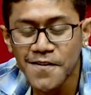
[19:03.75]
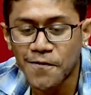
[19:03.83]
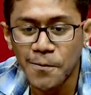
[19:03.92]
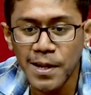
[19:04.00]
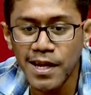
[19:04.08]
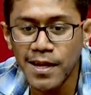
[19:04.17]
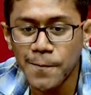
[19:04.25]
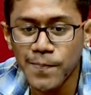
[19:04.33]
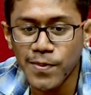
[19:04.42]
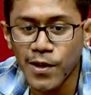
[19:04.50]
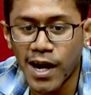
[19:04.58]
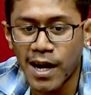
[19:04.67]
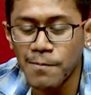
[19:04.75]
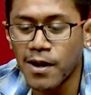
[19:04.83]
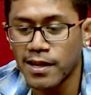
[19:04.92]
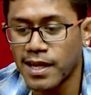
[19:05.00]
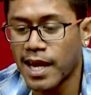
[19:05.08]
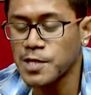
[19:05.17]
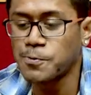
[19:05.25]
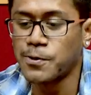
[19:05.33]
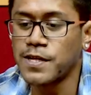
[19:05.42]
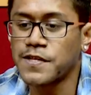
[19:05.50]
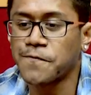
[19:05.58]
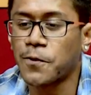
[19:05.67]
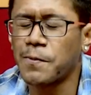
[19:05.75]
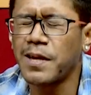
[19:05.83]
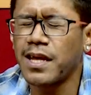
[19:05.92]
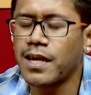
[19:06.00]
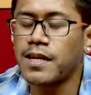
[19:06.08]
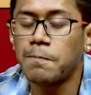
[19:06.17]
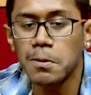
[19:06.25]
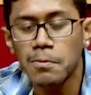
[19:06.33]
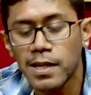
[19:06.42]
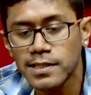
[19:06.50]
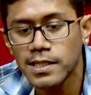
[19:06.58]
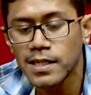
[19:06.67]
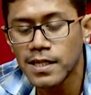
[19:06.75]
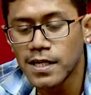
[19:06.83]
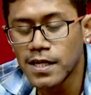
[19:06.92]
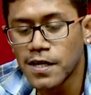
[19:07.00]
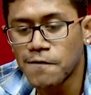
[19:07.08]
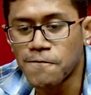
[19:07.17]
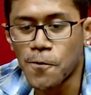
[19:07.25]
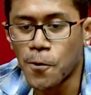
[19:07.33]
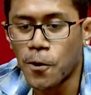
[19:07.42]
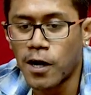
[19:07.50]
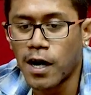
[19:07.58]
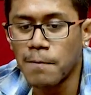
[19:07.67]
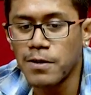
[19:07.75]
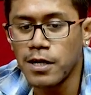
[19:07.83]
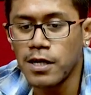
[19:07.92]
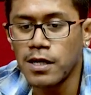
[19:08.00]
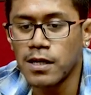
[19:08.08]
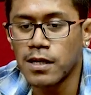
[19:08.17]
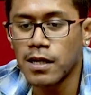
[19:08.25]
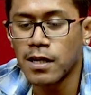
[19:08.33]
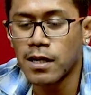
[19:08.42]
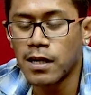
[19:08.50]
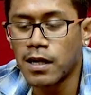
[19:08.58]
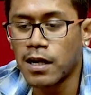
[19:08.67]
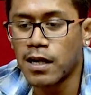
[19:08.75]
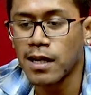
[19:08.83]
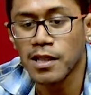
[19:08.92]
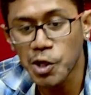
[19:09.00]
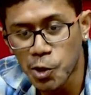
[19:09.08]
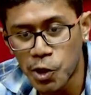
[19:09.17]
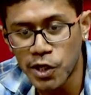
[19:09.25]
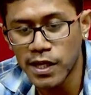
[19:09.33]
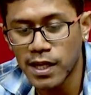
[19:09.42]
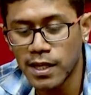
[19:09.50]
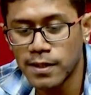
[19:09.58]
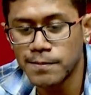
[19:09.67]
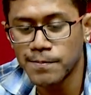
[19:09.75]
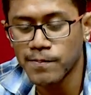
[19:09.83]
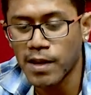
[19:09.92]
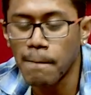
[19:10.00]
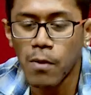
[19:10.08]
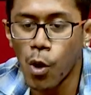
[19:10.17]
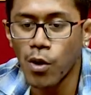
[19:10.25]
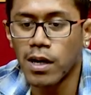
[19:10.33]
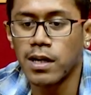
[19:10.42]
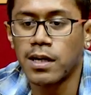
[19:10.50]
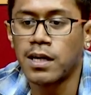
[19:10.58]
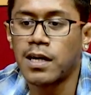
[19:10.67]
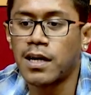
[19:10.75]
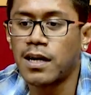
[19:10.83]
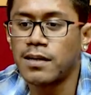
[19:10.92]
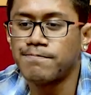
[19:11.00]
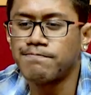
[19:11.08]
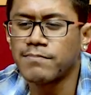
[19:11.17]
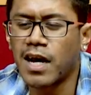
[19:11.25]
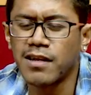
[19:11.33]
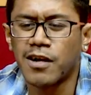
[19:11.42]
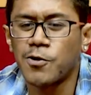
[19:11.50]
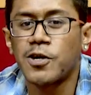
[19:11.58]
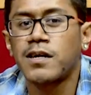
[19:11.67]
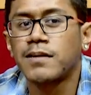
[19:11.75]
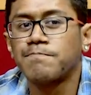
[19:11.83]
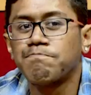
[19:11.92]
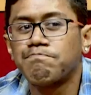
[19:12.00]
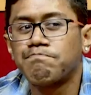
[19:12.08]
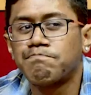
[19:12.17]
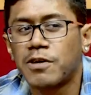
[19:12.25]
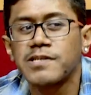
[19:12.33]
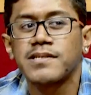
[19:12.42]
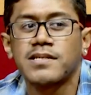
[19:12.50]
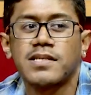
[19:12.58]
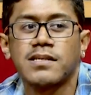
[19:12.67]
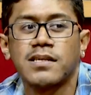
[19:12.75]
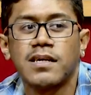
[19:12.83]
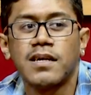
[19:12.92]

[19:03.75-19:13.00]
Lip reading: For me, I've got the experience for being a diplomat, for be a leader among another persons